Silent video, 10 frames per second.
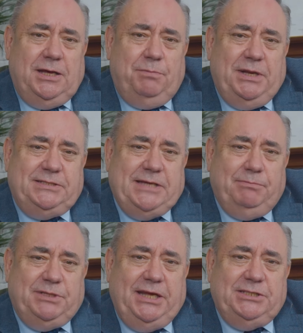but a
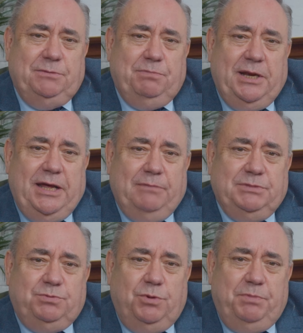temptation
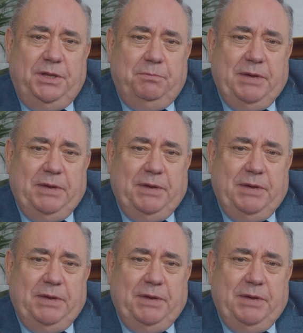perhaps would be the